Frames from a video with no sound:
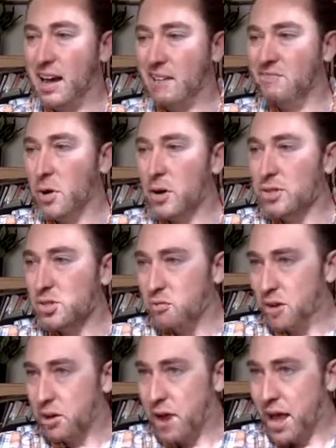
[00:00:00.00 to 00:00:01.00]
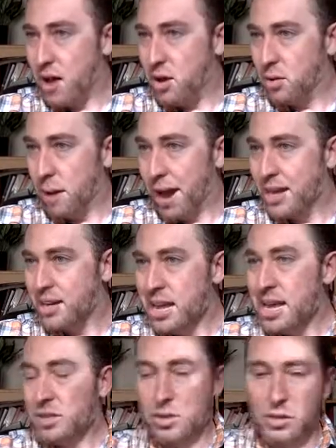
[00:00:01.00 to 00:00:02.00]
very soon figured out, right?
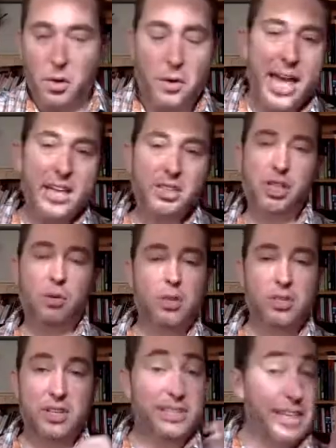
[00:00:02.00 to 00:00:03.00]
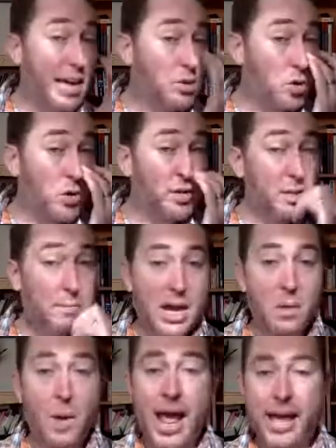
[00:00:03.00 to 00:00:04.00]
So the location was disastrous in
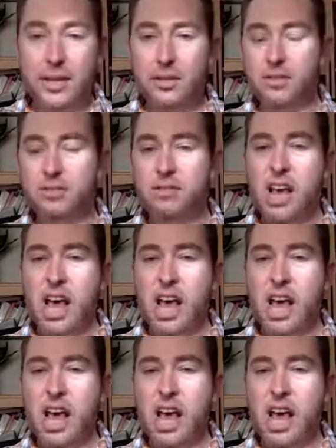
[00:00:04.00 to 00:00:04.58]
many ways.